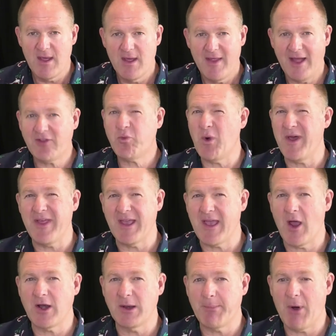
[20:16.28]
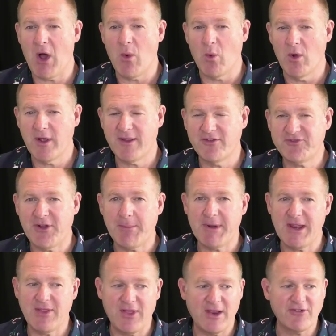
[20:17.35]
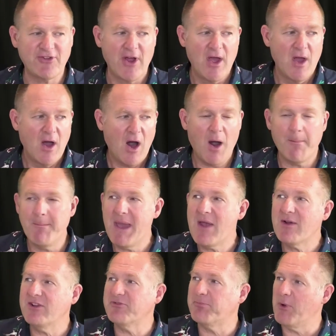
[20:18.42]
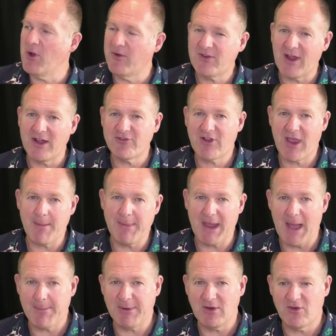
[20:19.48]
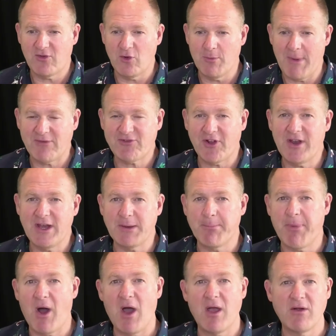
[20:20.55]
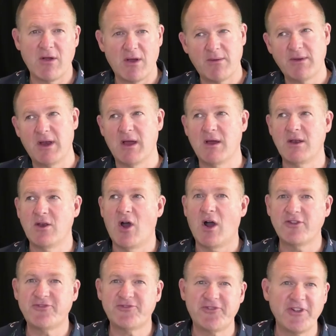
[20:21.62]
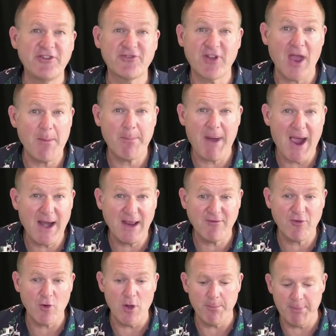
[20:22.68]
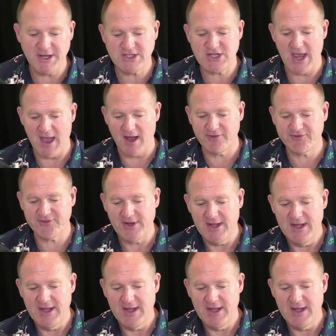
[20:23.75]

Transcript: That's where they're going to buy work. If somebody thinks, oh, Mary's birthday is coming up in two months, I need to buy her a, you know, a nice seascape painting for her beach house.